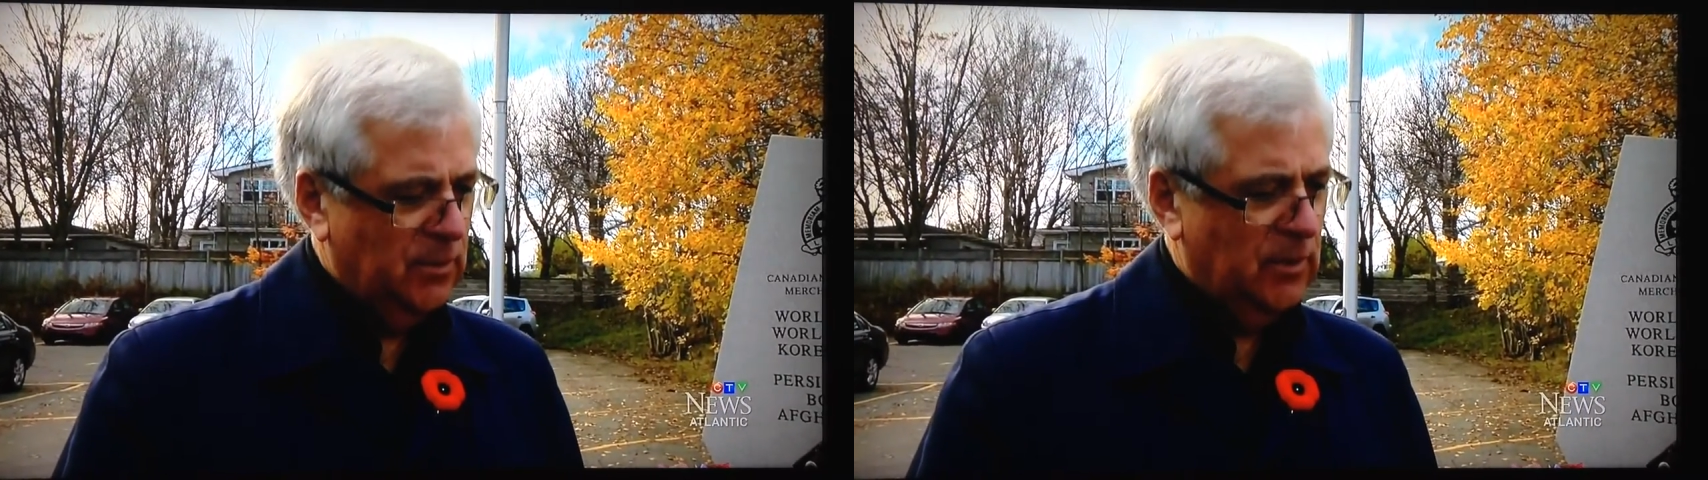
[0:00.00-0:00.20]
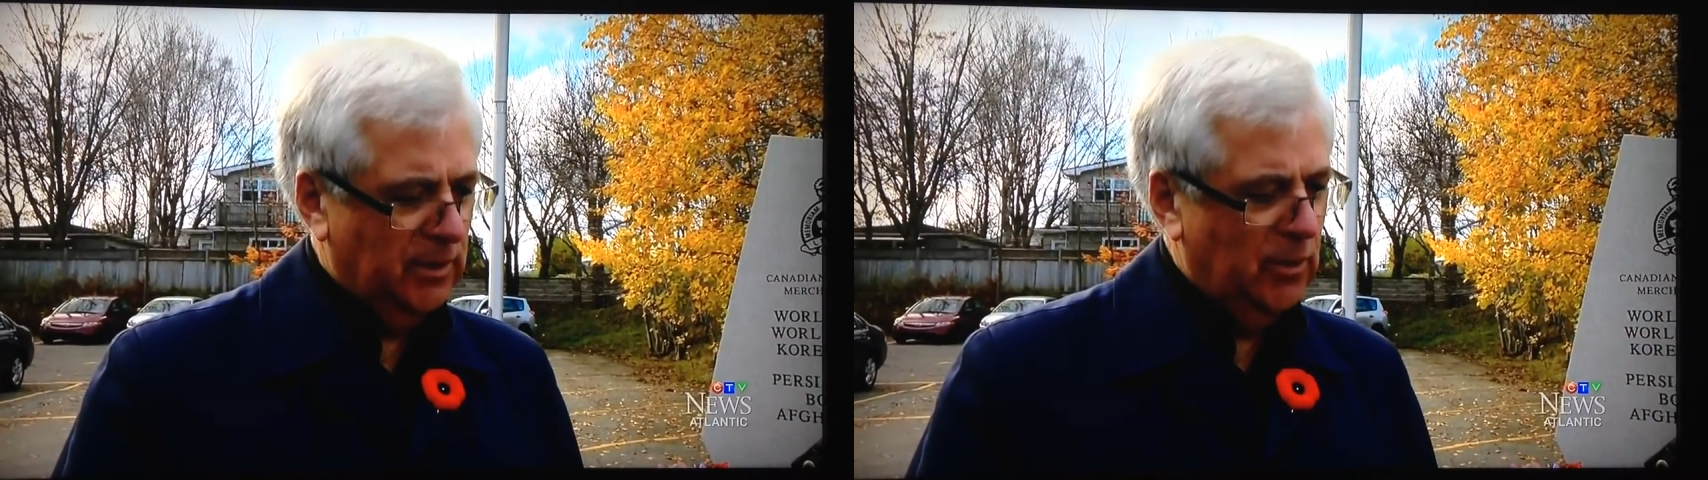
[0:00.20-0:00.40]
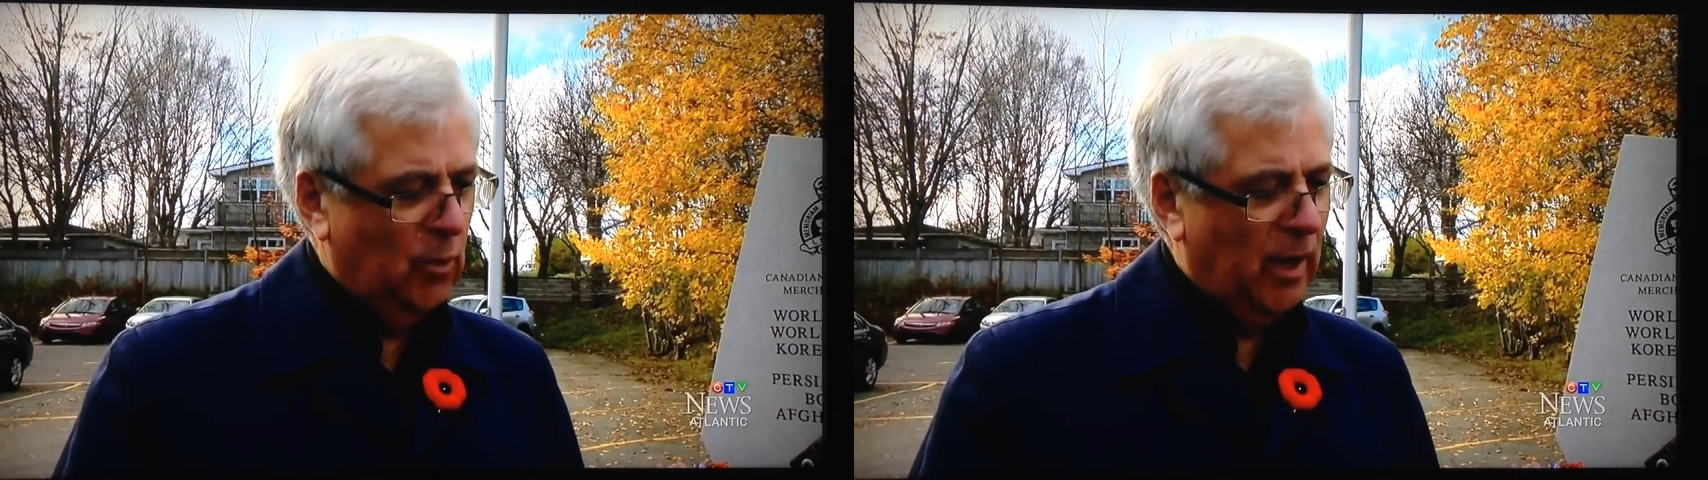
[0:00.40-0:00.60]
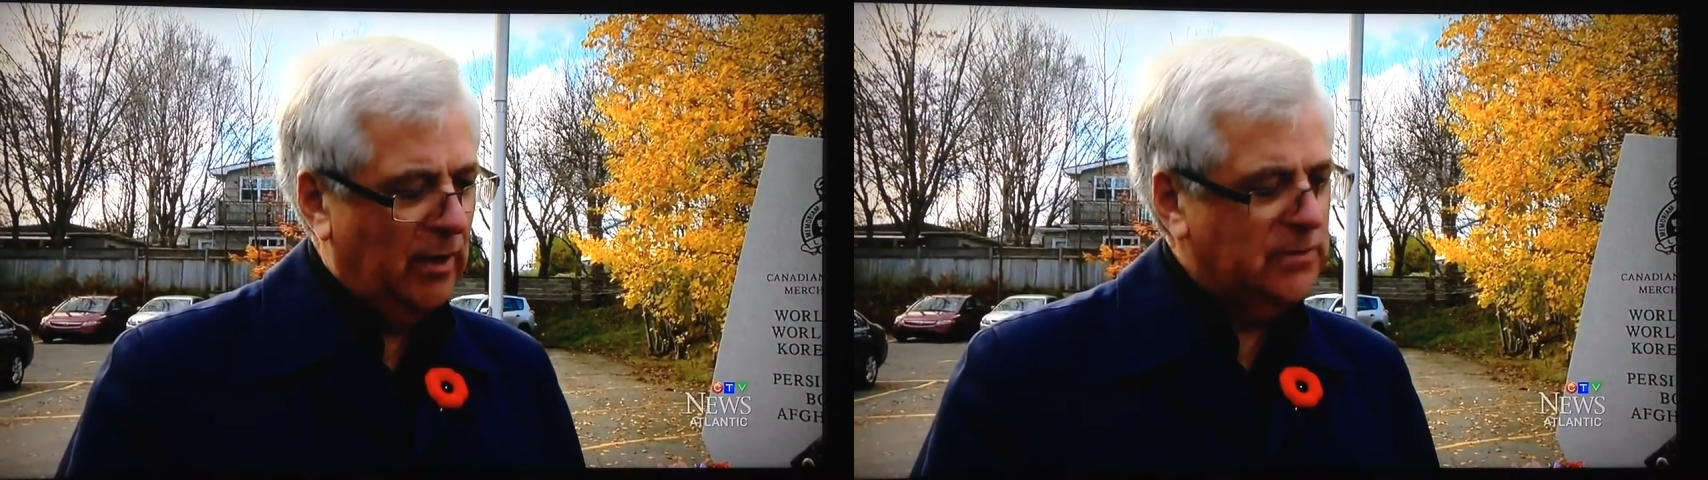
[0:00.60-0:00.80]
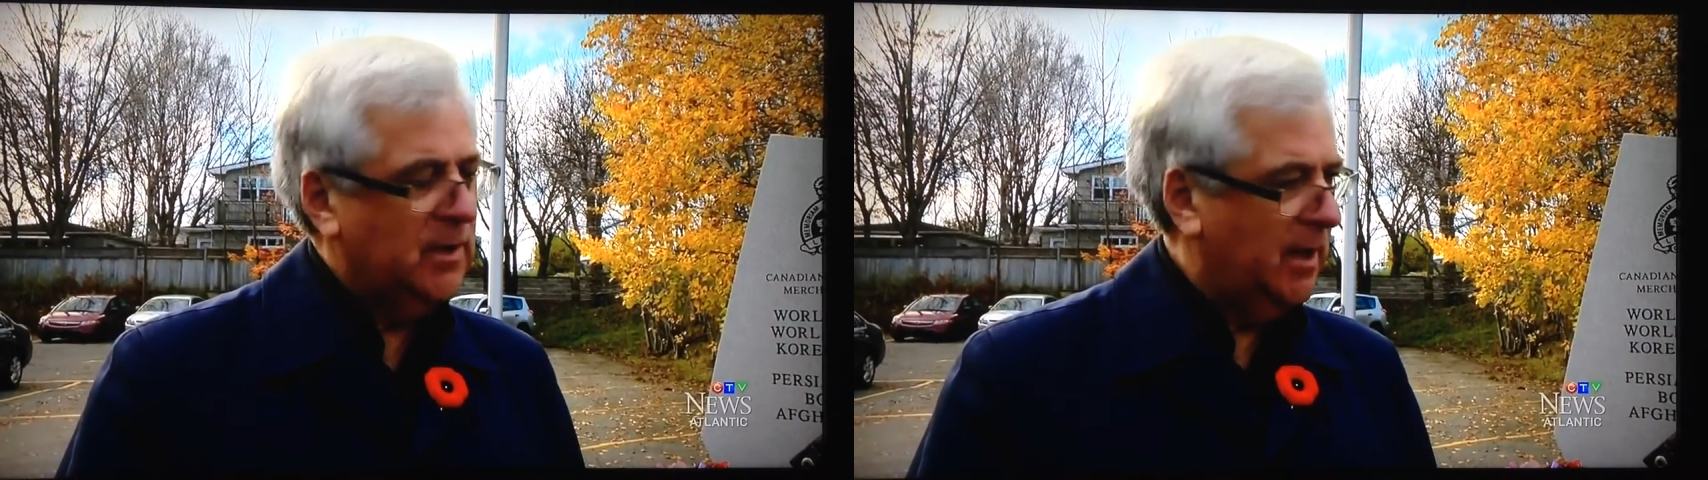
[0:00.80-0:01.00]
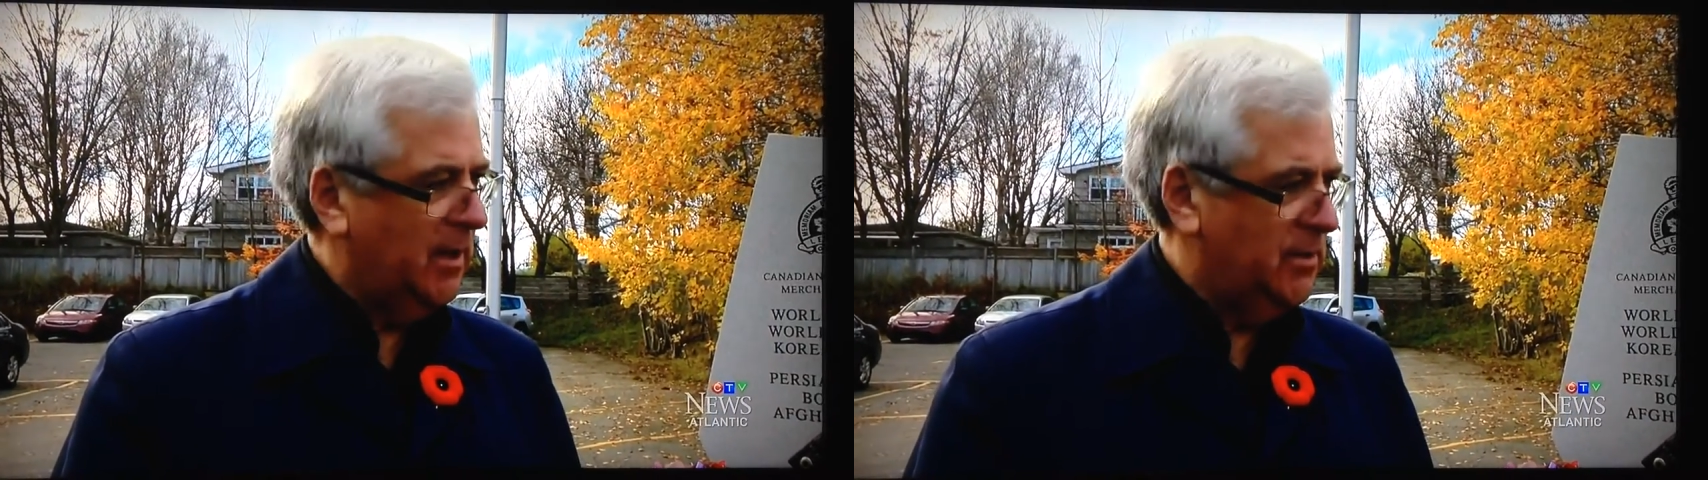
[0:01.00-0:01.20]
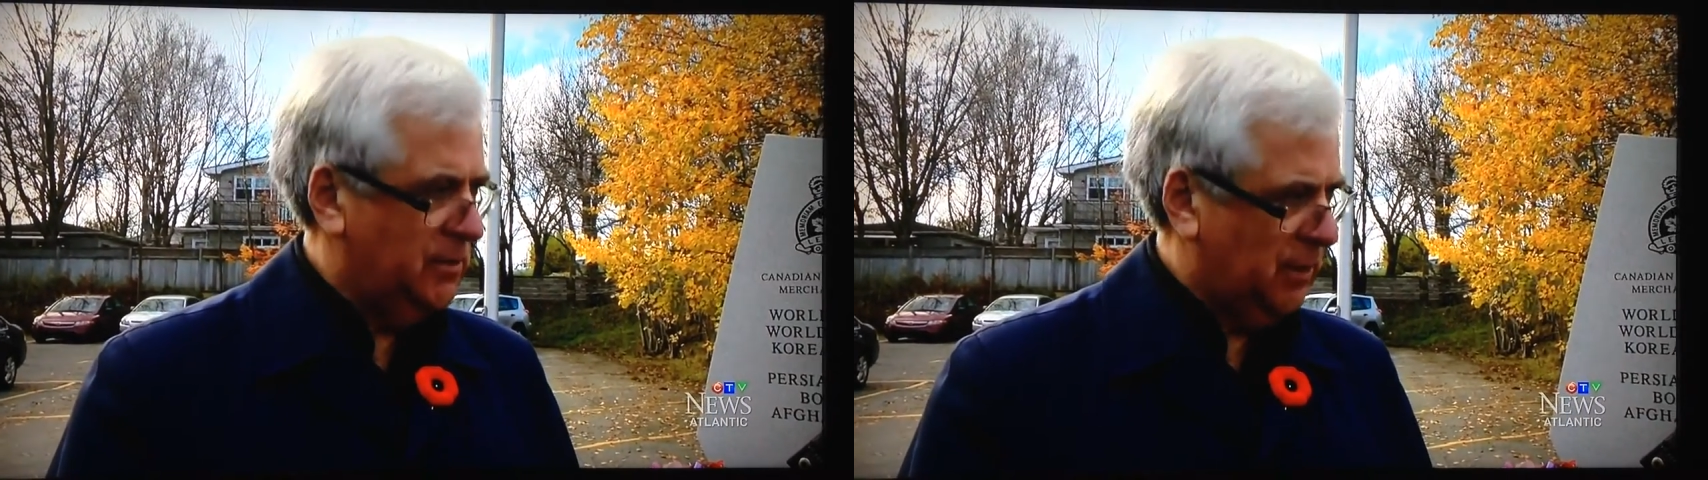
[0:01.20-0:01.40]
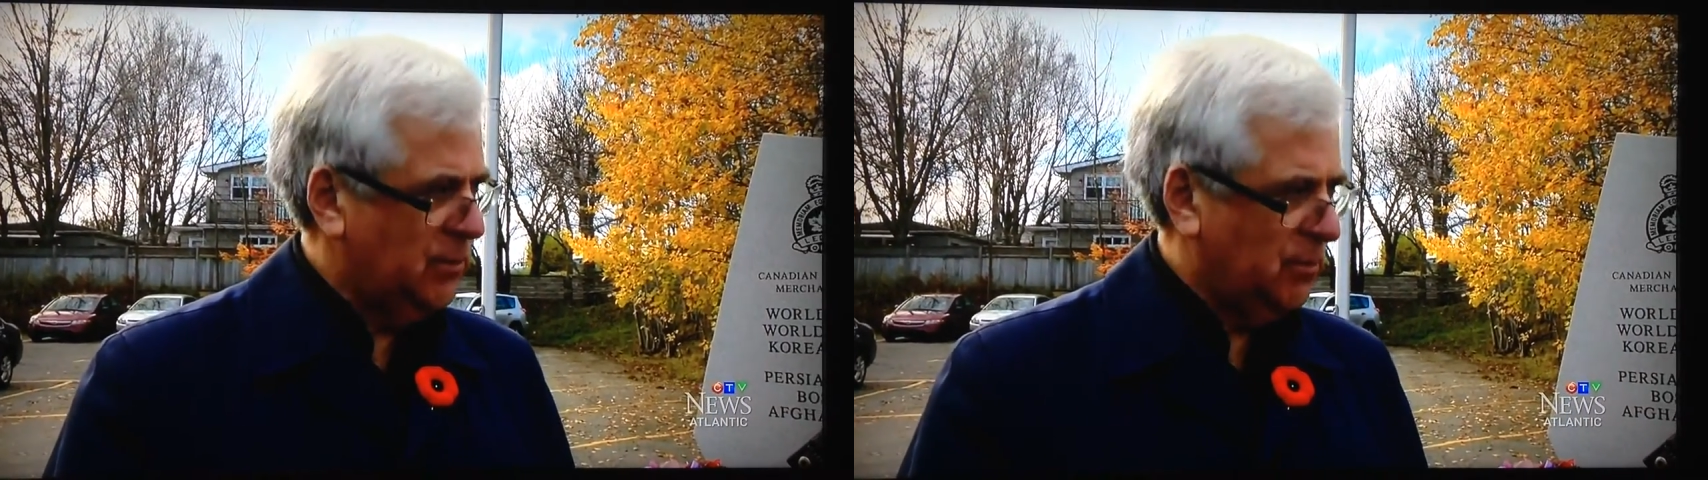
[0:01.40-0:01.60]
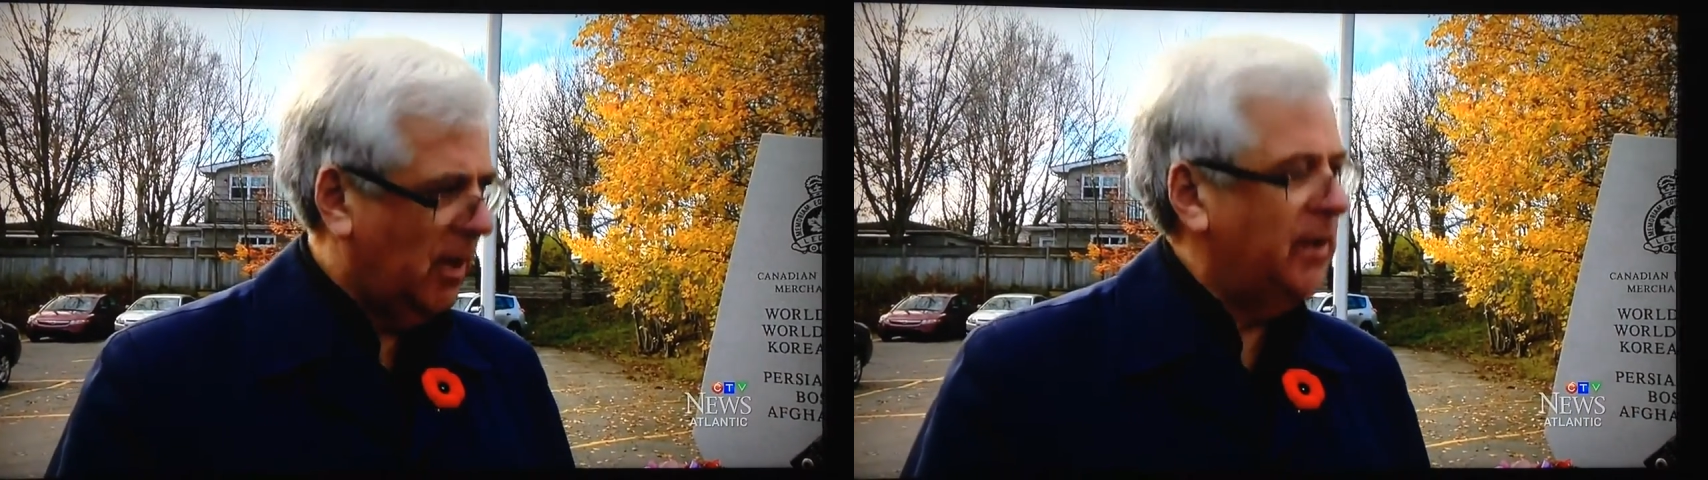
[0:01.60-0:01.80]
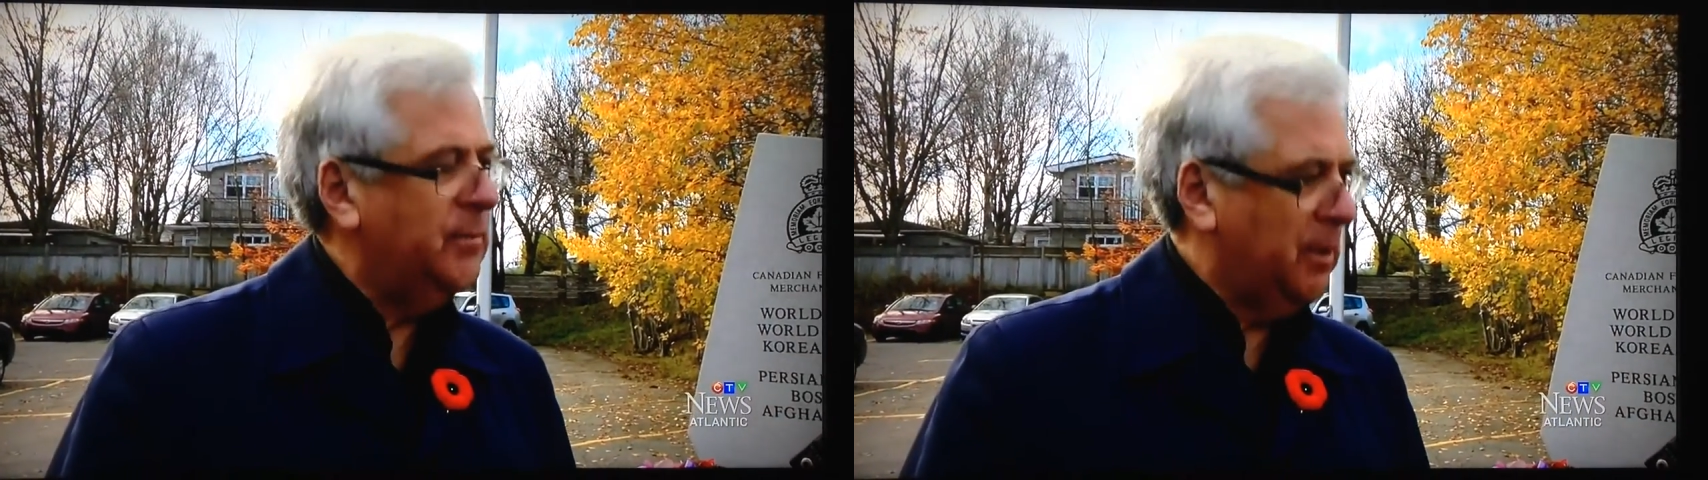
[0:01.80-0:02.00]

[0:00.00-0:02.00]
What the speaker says: took a little while to get it just right.